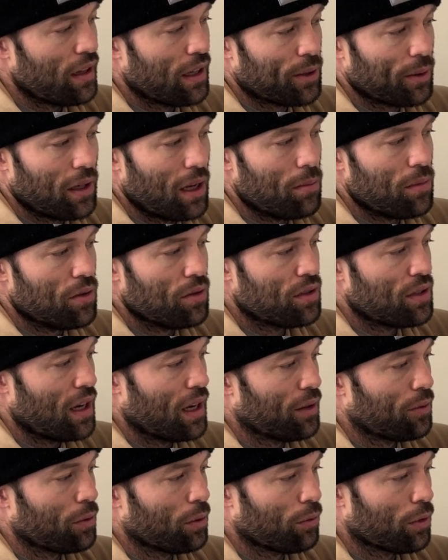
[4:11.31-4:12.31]
that's what MU
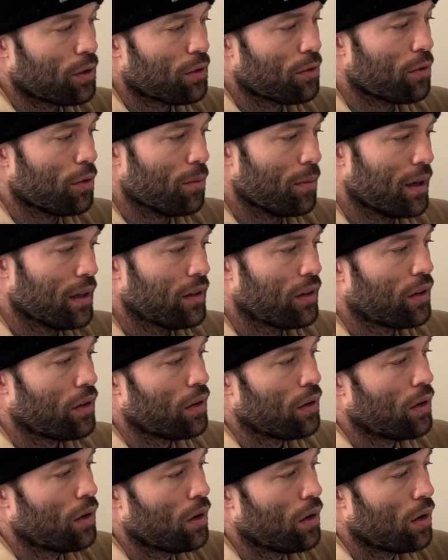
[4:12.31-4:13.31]
stands for, recruitment.
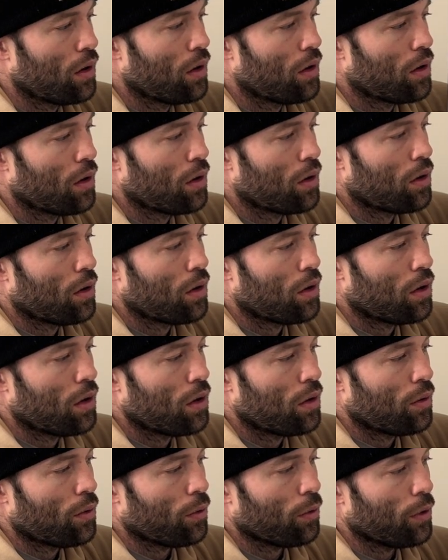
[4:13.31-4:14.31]

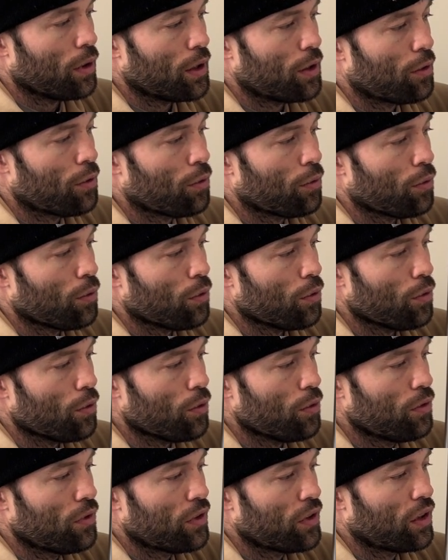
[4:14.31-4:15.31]

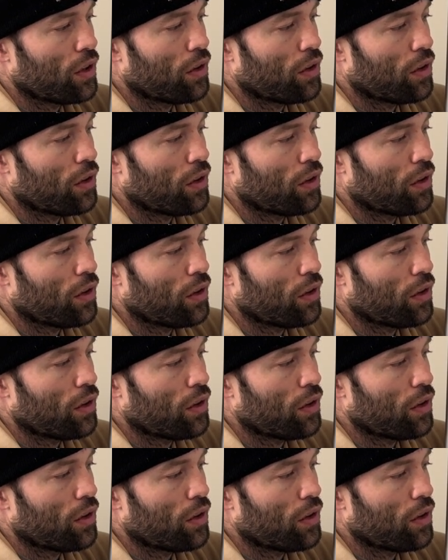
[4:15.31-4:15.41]
Recruit.